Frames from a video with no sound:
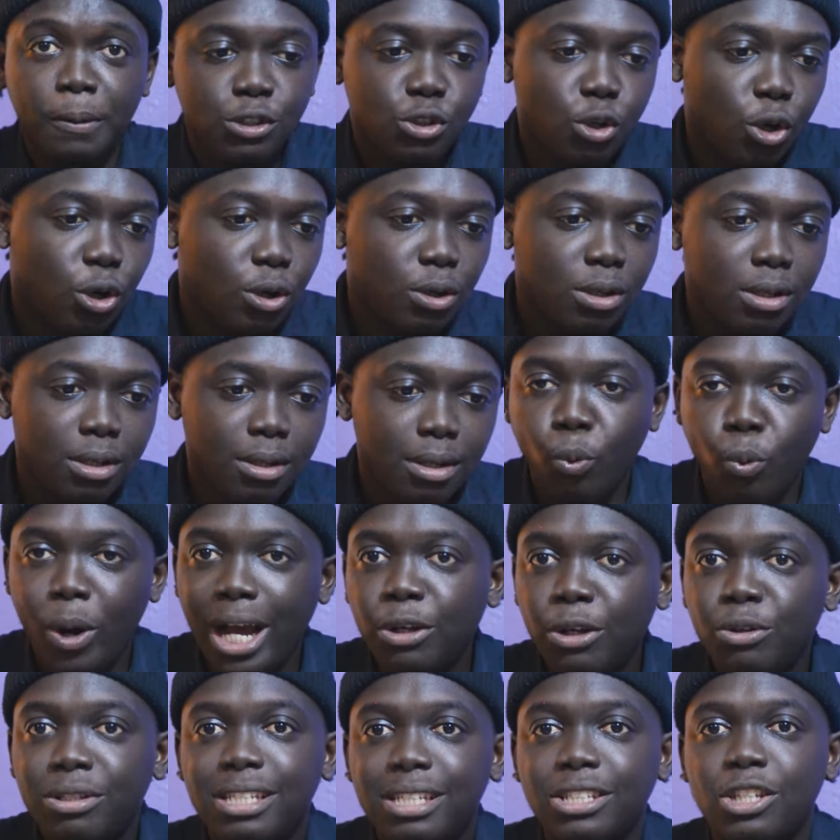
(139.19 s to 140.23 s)
So when
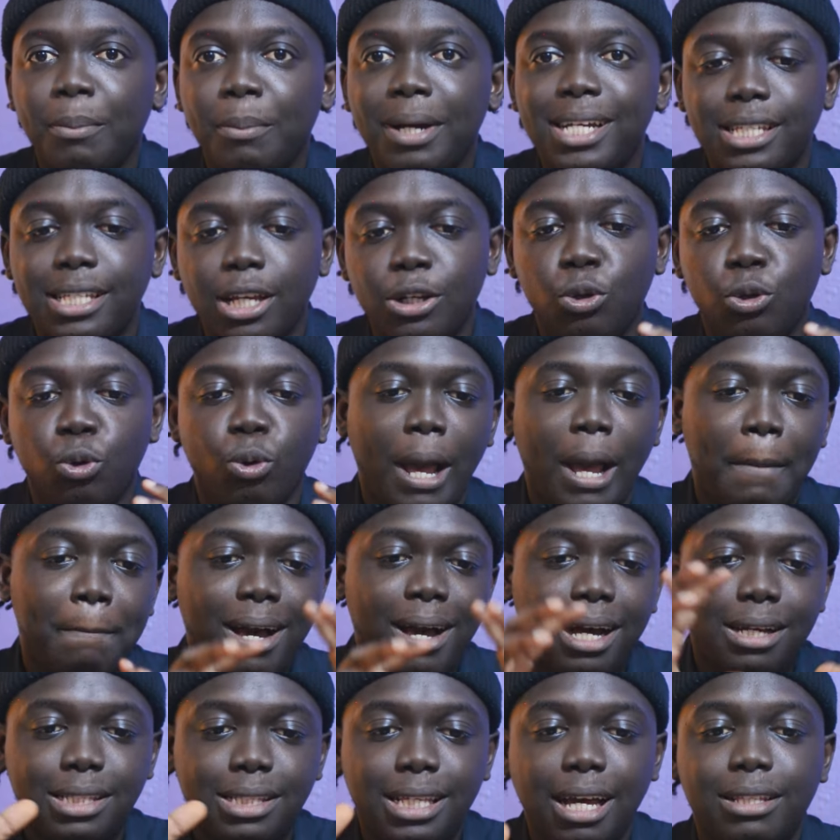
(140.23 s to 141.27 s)
you see somebody saying, oh, I
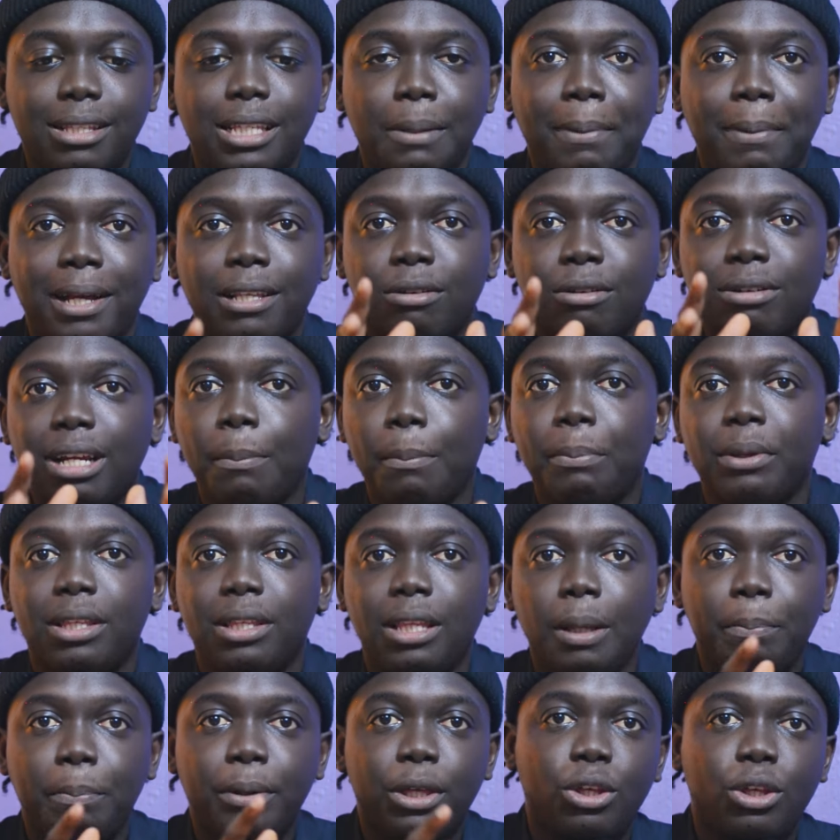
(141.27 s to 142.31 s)
maxed out a particular place in
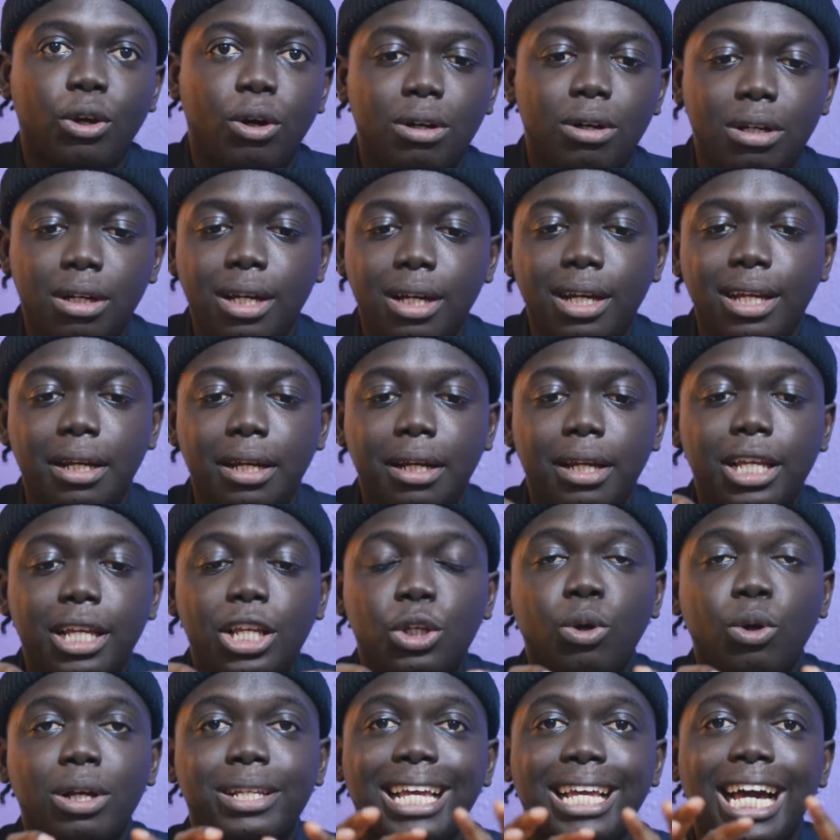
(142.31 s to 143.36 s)
the picture, this is
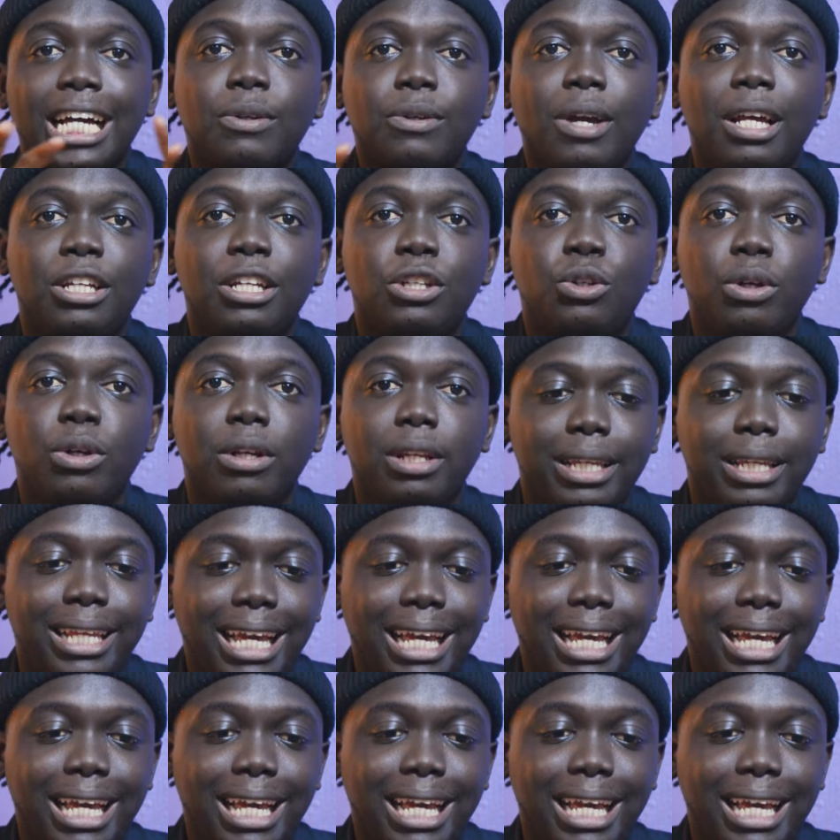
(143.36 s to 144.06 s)
what they're actually doing.